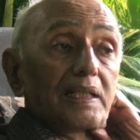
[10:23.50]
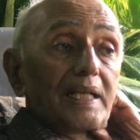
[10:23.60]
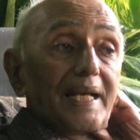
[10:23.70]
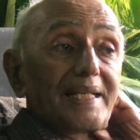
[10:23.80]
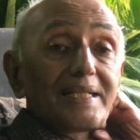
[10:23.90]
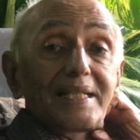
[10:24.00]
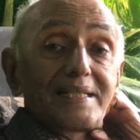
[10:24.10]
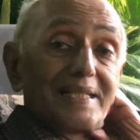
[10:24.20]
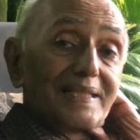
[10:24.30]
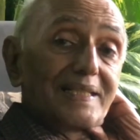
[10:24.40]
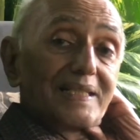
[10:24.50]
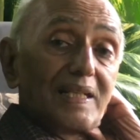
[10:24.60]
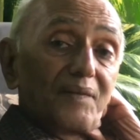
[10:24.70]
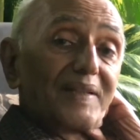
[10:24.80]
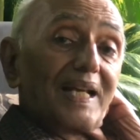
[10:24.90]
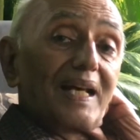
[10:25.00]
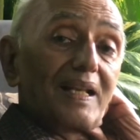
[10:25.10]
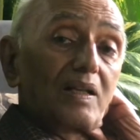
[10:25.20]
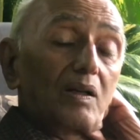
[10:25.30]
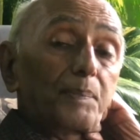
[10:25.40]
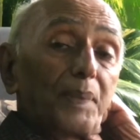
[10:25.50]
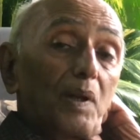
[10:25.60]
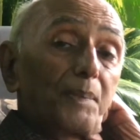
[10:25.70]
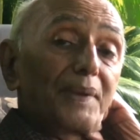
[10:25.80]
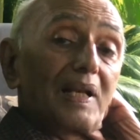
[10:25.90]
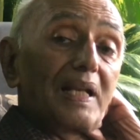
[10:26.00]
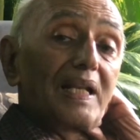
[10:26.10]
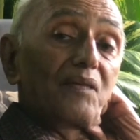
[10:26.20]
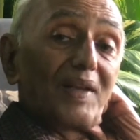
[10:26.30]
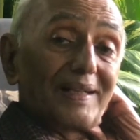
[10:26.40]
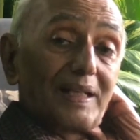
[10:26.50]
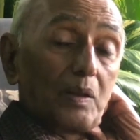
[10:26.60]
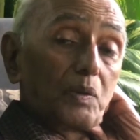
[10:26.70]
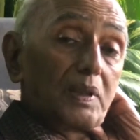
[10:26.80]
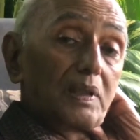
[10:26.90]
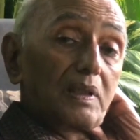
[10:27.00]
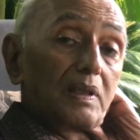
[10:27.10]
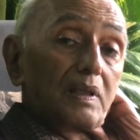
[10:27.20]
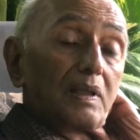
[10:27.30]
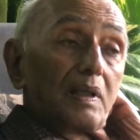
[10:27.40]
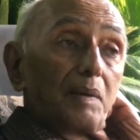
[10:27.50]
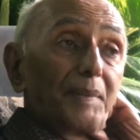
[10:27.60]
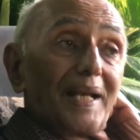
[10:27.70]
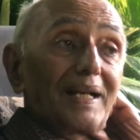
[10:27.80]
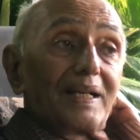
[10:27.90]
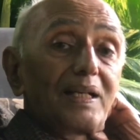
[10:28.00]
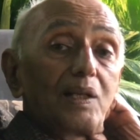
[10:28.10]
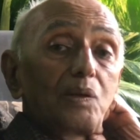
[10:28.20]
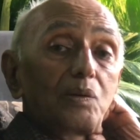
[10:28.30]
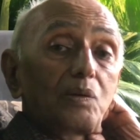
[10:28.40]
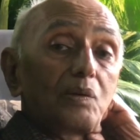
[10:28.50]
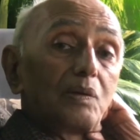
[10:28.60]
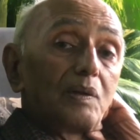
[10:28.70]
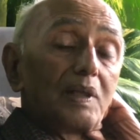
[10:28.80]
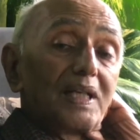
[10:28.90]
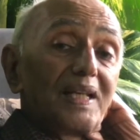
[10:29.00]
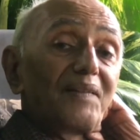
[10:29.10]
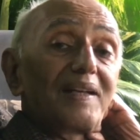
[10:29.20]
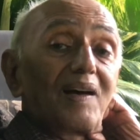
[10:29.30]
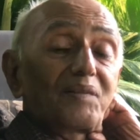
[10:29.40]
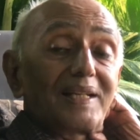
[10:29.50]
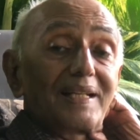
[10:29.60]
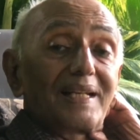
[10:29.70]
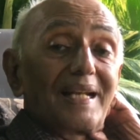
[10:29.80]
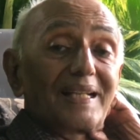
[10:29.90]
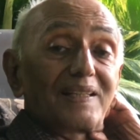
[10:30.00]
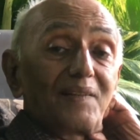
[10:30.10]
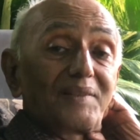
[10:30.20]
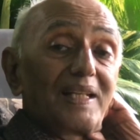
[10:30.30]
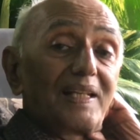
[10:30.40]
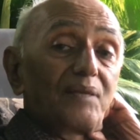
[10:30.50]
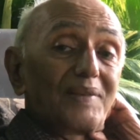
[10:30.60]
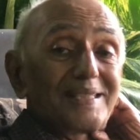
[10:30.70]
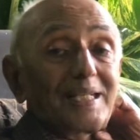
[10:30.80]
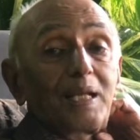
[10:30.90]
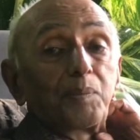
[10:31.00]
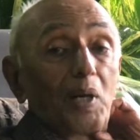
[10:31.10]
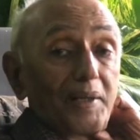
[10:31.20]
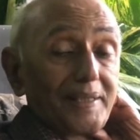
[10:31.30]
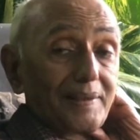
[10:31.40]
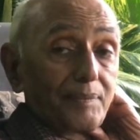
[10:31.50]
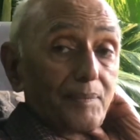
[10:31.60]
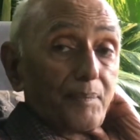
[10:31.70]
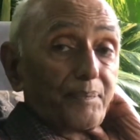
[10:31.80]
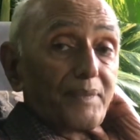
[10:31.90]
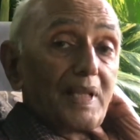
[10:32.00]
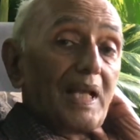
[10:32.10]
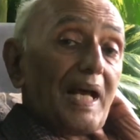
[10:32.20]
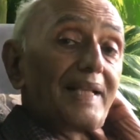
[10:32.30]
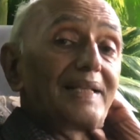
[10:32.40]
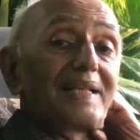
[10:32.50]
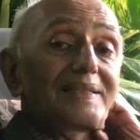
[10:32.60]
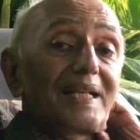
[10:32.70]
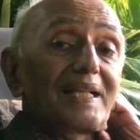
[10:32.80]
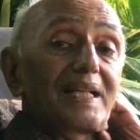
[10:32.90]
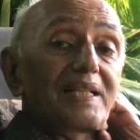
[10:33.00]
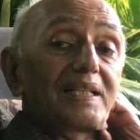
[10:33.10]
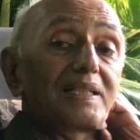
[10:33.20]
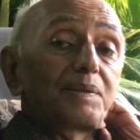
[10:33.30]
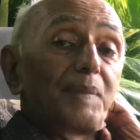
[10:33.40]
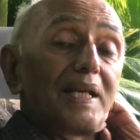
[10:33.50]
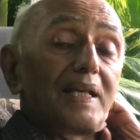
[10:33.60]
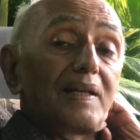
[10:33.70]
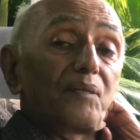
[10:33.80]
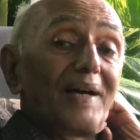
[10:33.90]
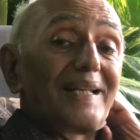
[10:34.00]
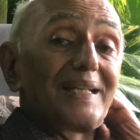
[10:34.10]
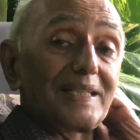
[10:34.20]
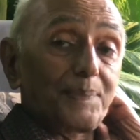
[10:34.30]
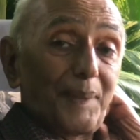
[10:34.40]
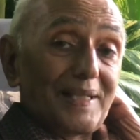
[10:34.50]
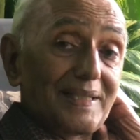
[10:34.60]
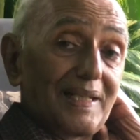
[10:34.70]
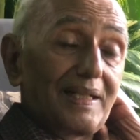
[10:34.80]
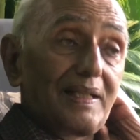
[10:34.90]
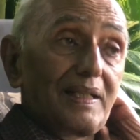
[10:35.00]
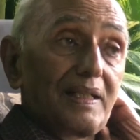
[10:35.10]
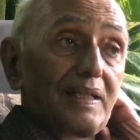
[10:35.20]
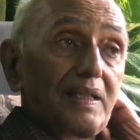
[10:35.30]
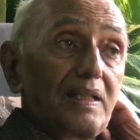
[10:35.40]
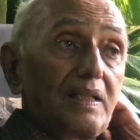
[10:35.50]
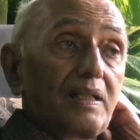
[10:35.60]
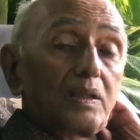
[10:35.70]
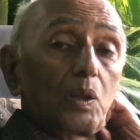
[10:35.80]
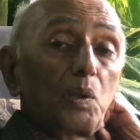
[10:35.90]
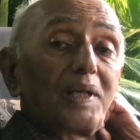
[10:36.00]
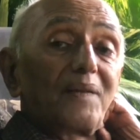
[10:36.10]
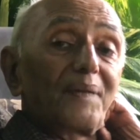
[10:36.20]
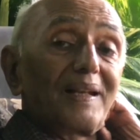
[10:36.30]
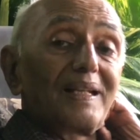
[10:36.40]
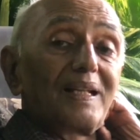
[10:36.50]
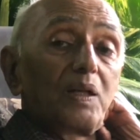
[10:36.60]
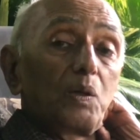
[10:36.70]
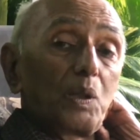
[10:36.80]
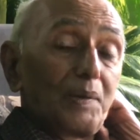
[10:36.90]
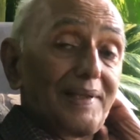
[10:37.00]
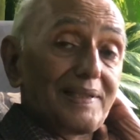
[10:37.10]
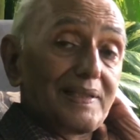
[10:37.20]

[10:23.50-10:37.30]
energies, if they are not properly worked out, may continue even after the death of the physical body. And these energies may find expression through different individuals